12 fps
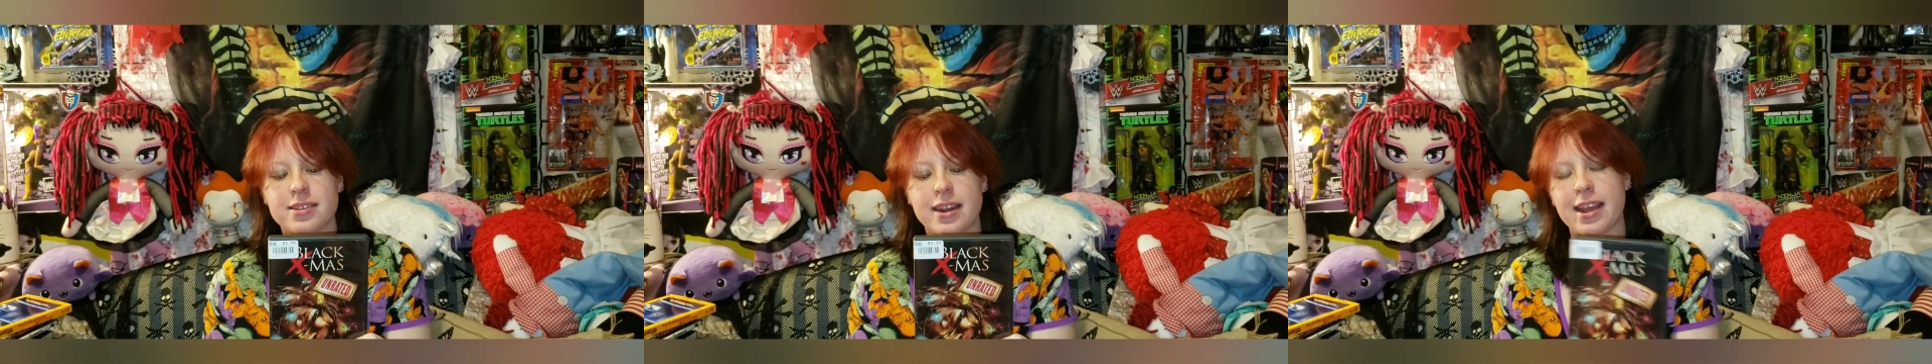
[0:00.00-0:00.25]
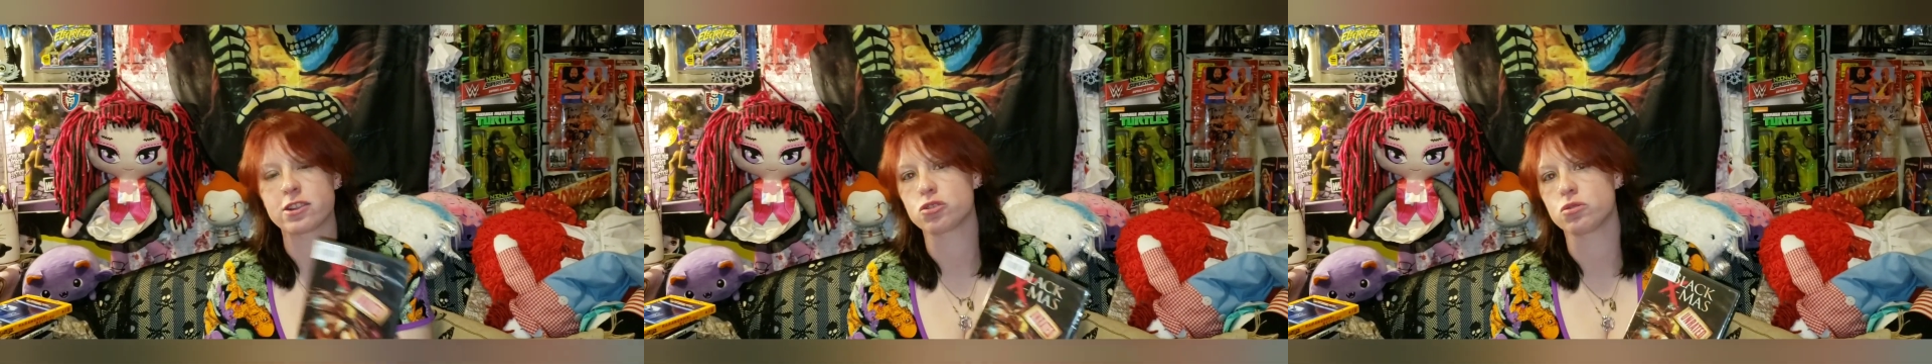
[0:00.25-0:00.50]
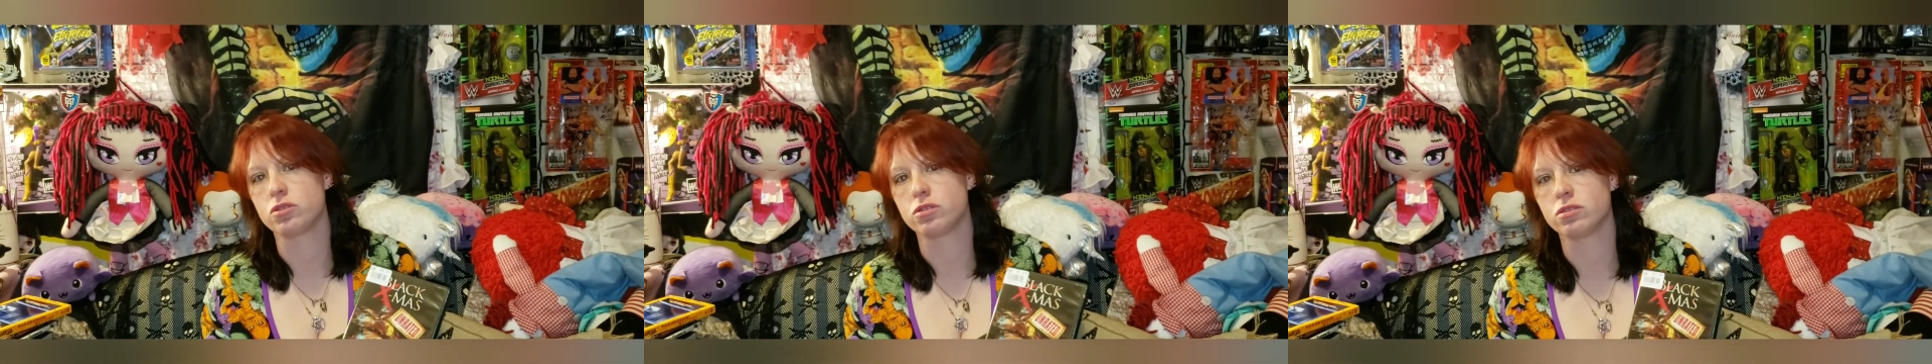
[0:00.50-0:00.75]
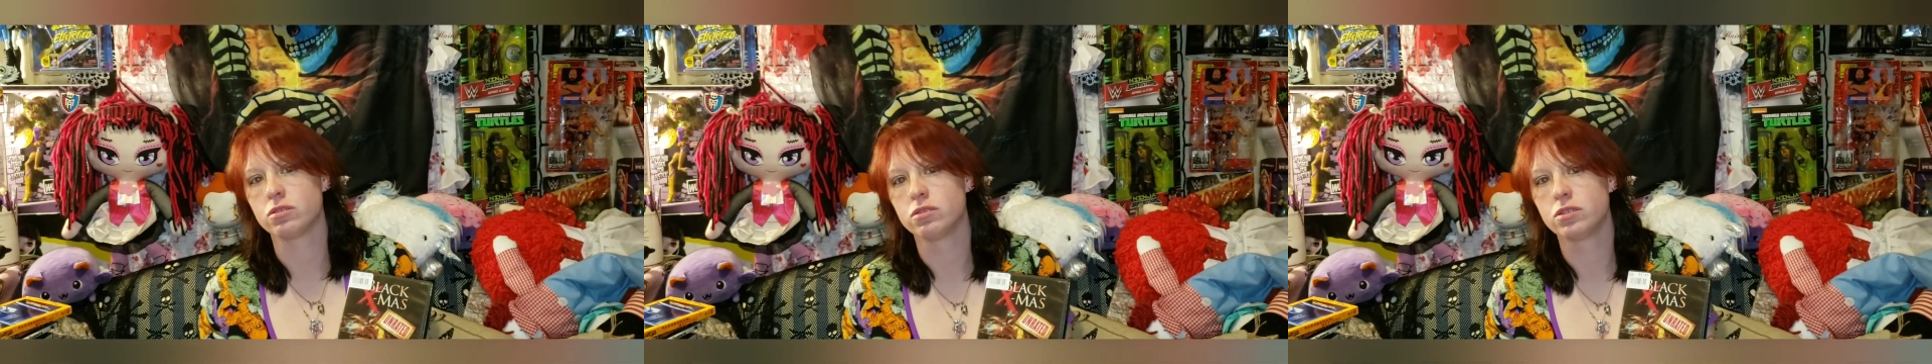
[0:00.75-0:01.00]
an
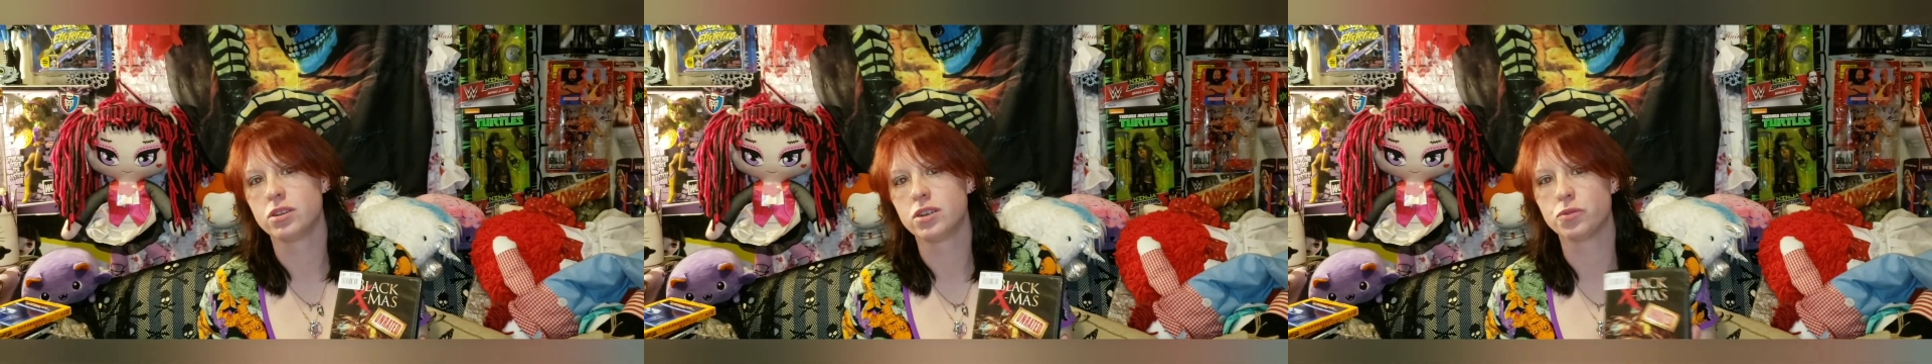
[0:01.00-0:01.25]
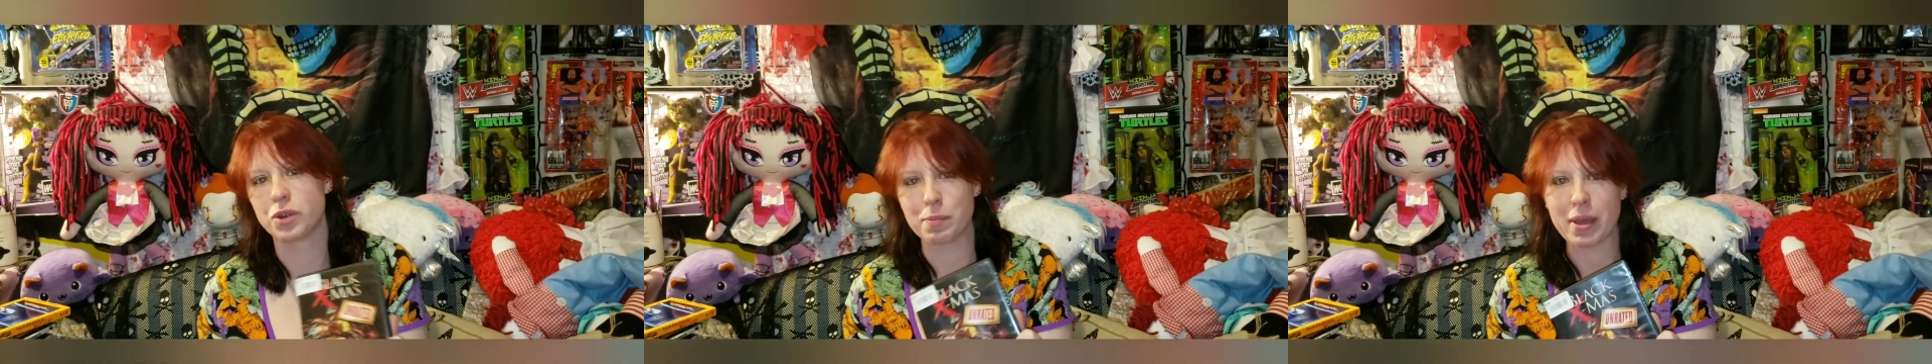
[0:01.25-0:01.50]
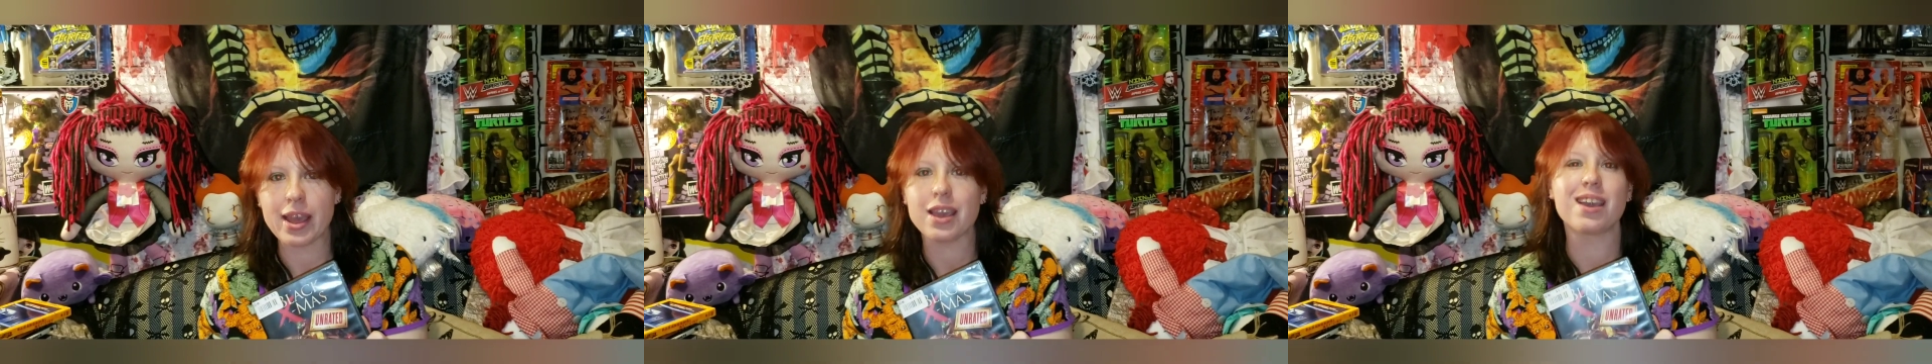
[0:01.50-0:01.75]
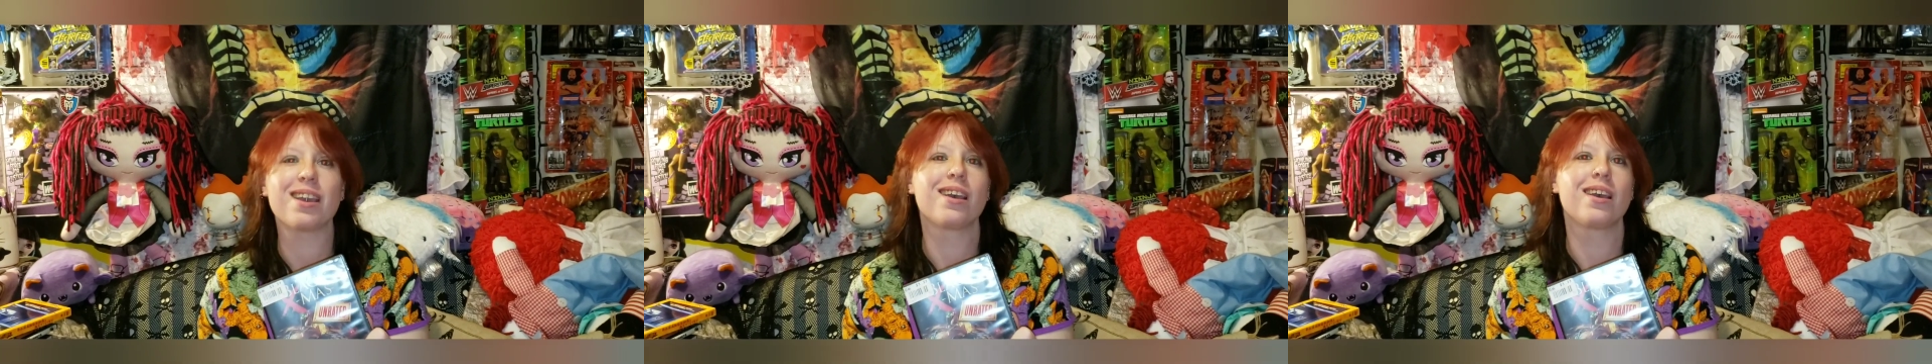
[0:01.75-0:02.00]
actual
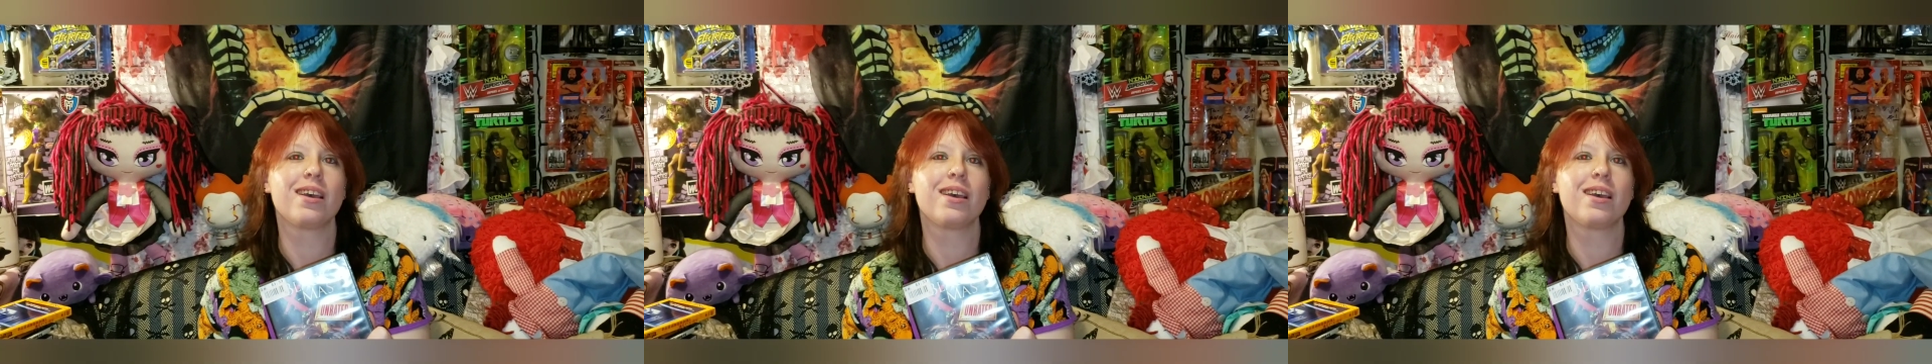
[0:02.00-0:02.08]
remake,